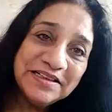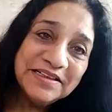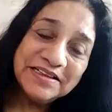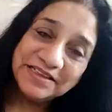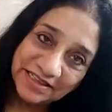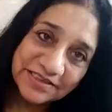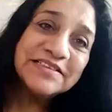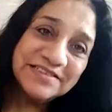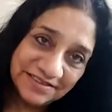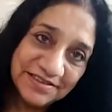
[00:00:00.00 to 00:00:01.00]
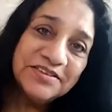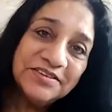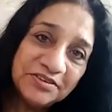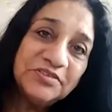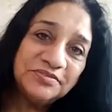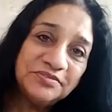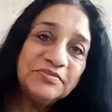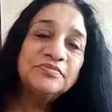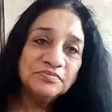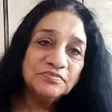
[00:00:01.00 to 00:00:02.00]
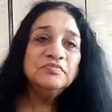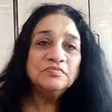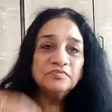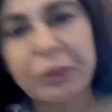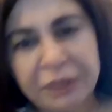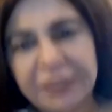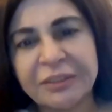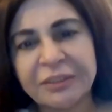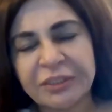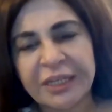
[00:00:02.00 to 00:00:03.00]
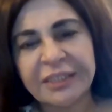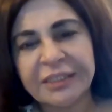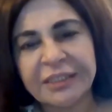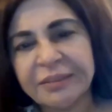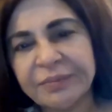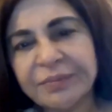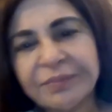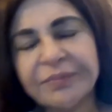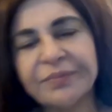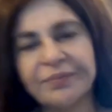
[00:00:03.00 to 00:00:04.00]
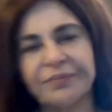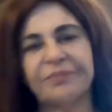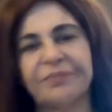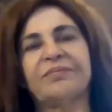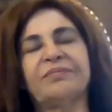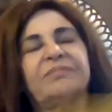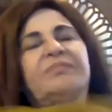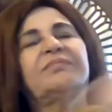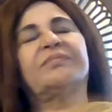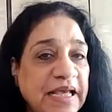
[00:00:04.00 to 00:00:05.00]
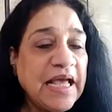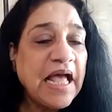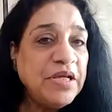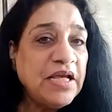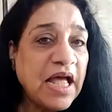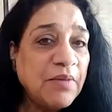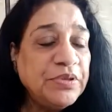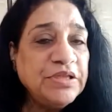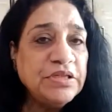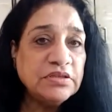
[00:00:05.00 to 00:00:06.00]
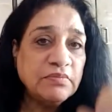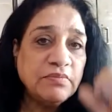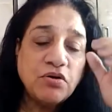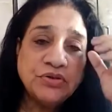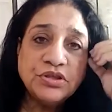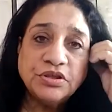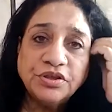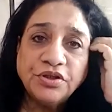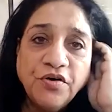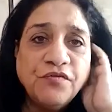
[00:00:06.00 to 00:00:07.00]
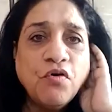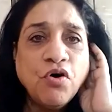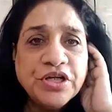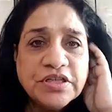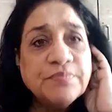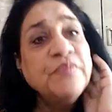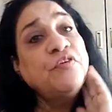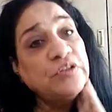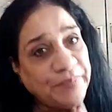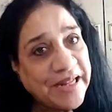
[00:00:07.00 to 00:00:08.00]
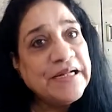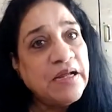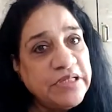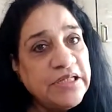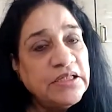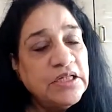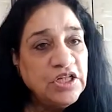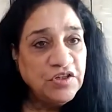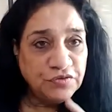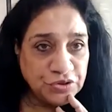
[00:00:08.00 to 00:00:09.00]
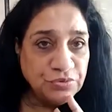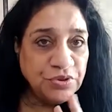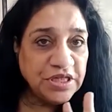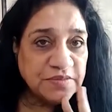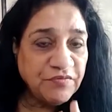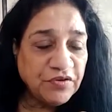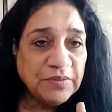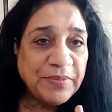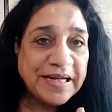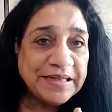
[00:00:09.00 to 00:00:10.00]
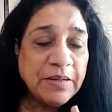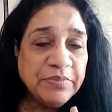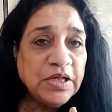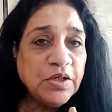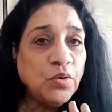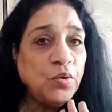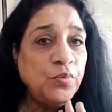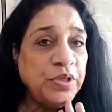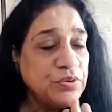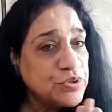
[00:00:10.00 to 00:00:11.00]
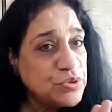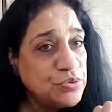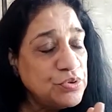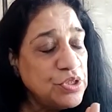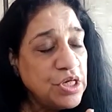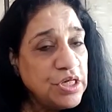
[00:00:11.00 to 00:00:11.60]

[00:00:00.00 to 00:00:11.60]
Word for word: Because bringing about social change is very important in society. Yes. So this Be Happy happened about 3 or 4 years before the pandemic. For 2 years before the pandemic, we used to,